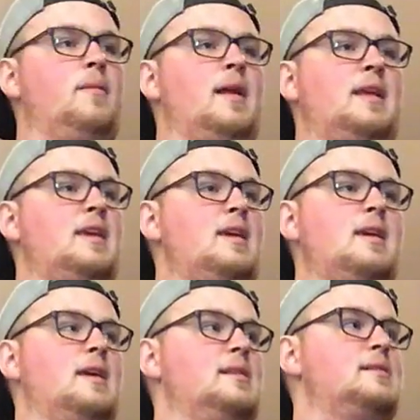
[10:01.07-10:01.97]
And he
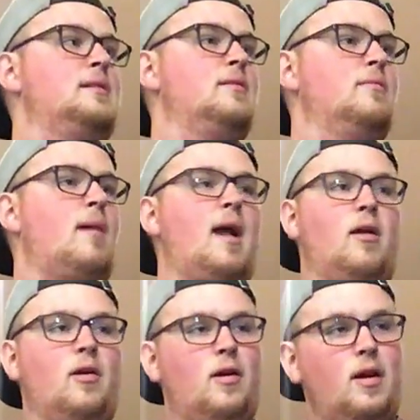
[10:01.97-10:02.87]
is my
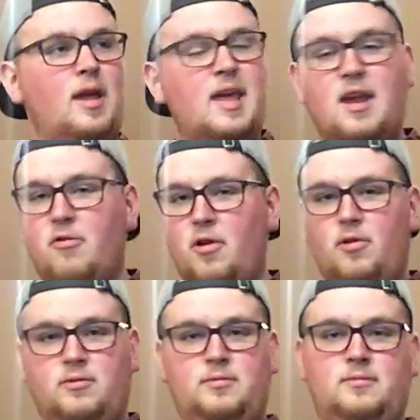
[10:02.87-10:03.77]
hero.
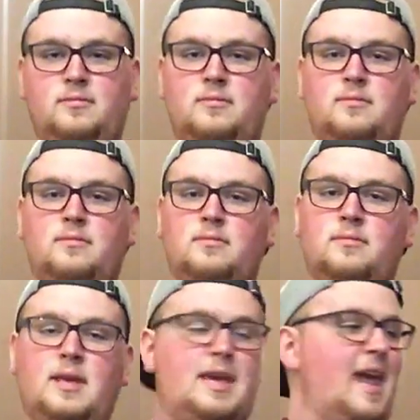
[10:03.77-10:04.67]

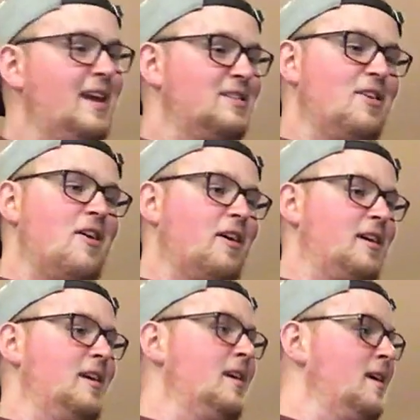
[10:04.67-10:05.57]
He can't talk
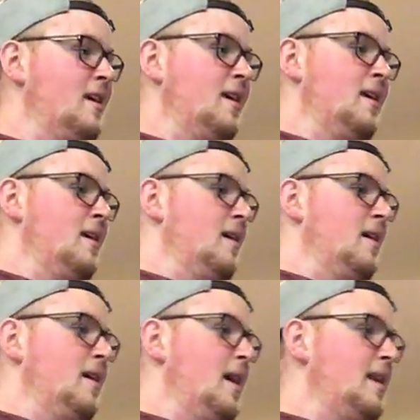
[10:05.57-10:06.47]

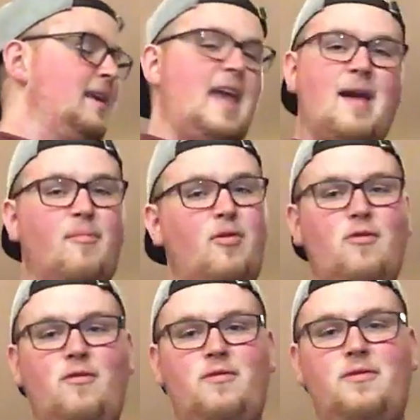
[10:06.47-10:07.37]
and he can't
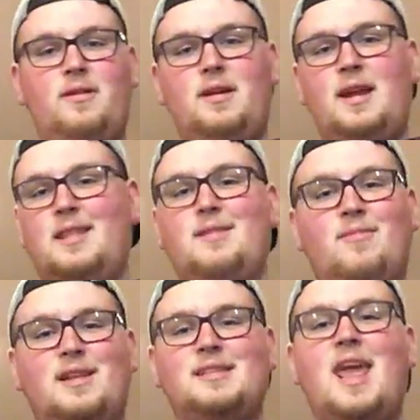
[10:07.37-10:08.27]
move anything
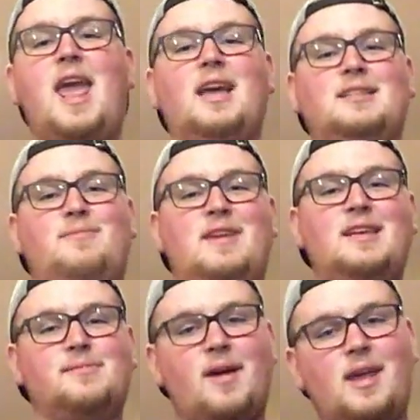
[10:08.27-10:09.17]
but his hands, but he
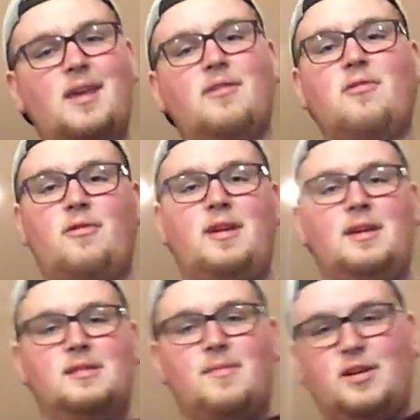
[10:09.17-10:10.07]
is my hero.
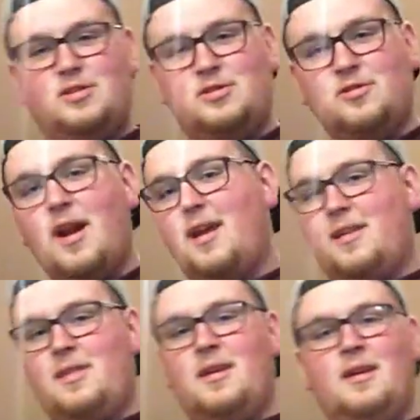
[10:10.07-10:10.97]
He is my
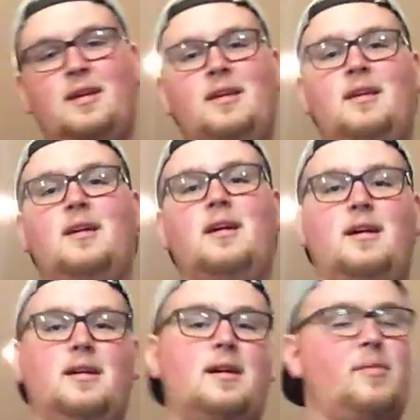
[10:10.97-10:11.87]
strength.
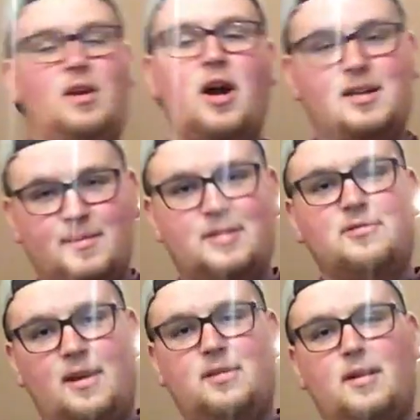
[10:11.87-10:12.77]
I mean, God's my
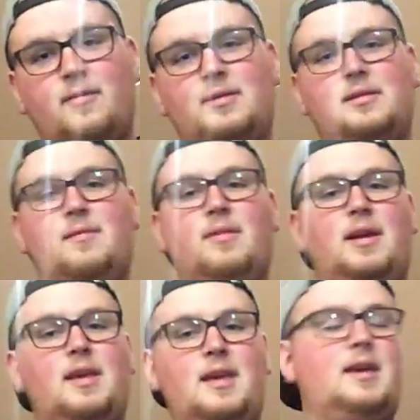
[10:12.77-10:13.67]
strength, obviously, but
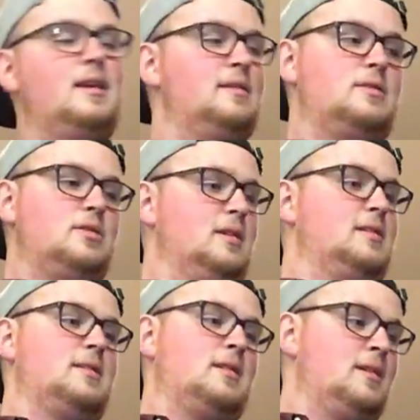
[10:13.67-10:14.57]
he is
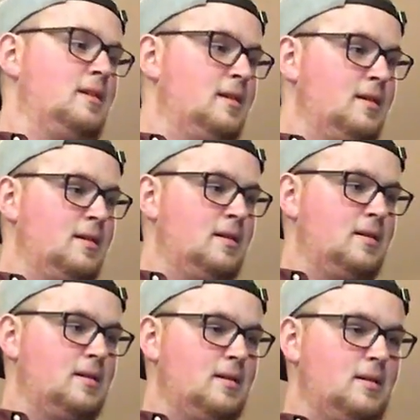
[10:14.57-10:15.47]
just
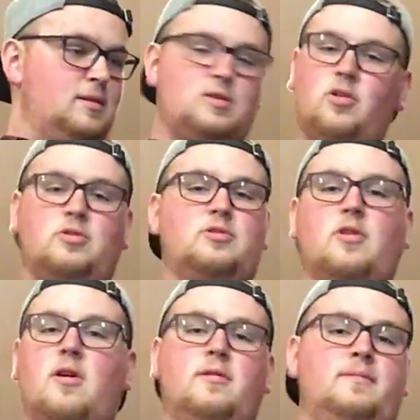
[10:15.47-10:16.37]
so strong.